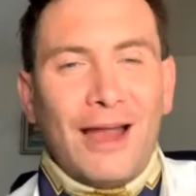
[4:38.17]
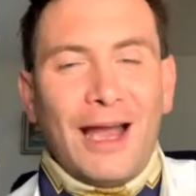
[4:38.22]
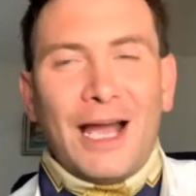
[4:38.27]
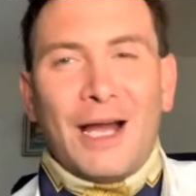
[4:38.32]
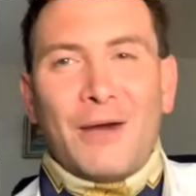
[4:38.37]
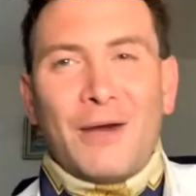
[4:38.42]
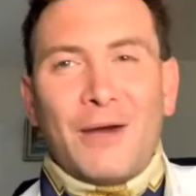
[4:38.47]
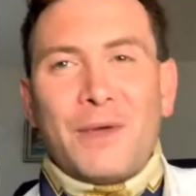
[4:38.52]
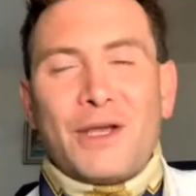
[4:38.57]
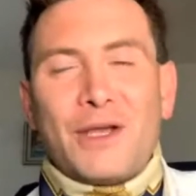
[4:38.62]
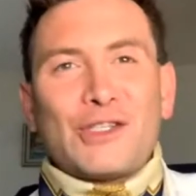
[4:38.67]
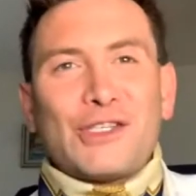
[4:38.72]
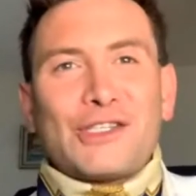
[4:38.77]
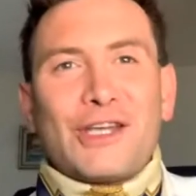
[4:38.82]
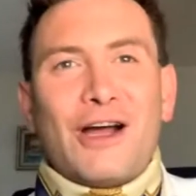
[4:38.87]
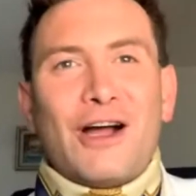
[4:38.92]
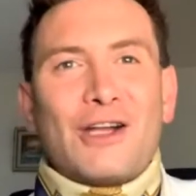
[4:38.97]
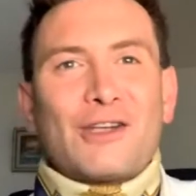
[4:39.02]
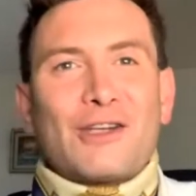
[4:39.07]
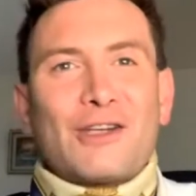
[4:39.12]
And we got to
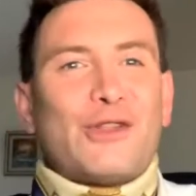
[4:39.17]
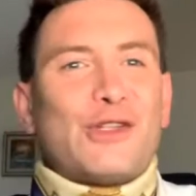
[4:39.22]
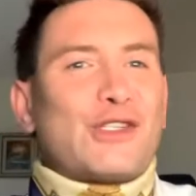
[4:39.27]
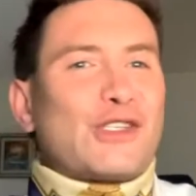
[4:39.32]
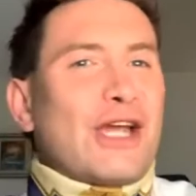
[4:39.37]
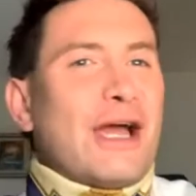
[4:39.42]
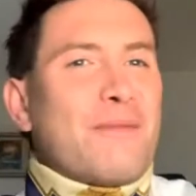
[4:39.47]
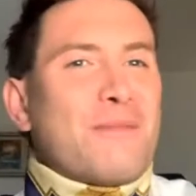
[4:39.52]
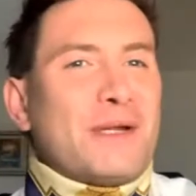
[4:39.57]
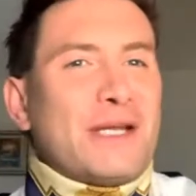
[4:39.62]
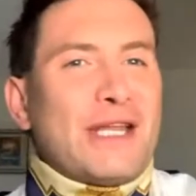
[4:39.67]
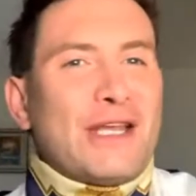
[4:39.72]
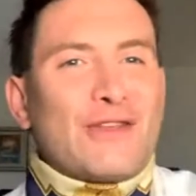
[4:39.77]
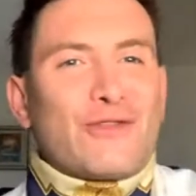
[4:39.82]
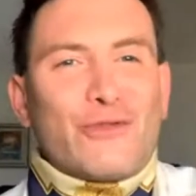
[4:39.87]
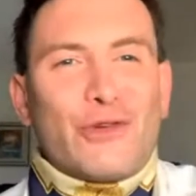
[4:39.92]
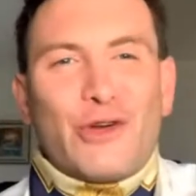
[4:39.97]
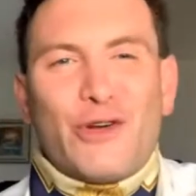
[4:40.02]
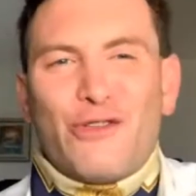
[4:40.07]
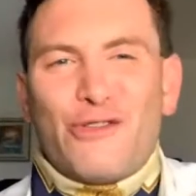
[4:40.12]
dance with the
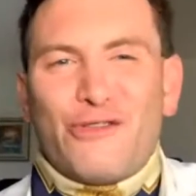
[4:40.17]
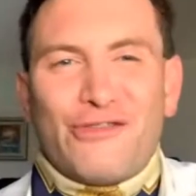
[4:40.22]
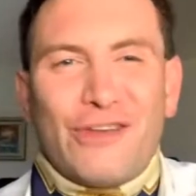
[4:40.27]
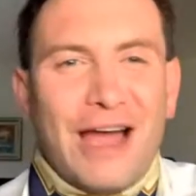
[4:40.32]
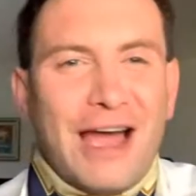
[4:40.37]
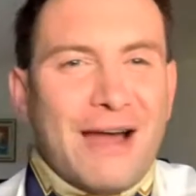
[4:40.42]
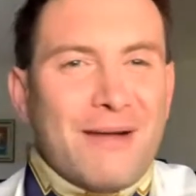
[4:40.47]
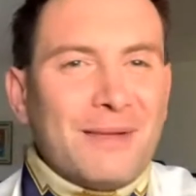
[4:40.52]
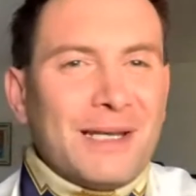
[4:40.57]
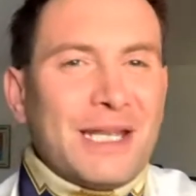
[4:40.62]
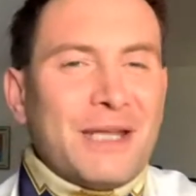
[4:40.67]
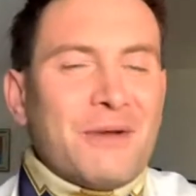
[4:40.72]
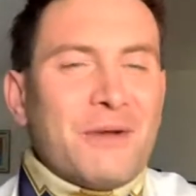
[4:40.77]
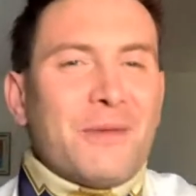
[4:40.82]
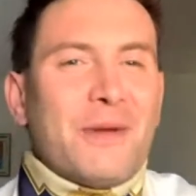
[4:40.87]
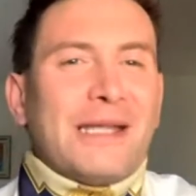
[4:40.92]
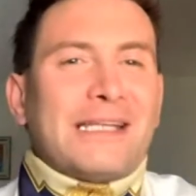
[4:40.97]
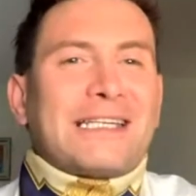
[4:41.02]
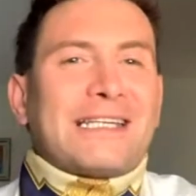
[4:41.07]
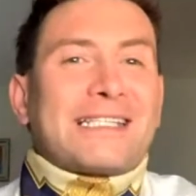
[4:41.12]
Japanese royal family. We
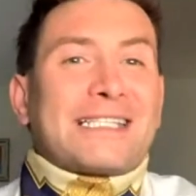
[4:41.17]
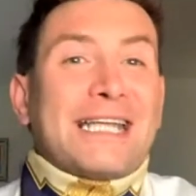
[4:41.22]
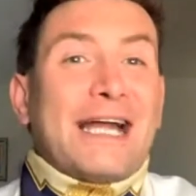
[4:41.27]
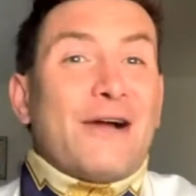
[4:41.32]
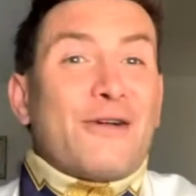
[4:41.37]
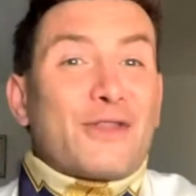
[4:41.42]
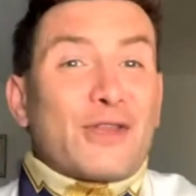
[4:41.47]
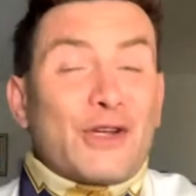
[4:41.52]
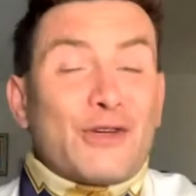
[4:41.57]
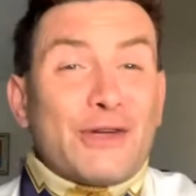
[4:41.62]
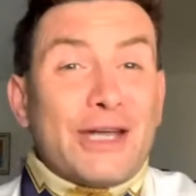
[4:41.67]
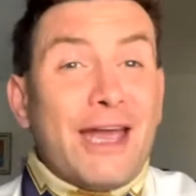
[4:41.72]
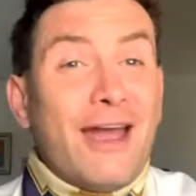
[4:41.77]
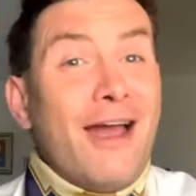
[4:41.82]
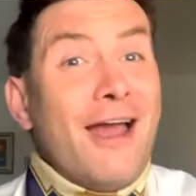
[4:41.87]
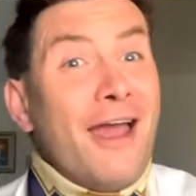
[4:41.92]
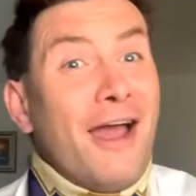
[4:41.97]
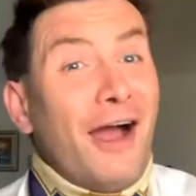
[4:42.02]
went to South Korea.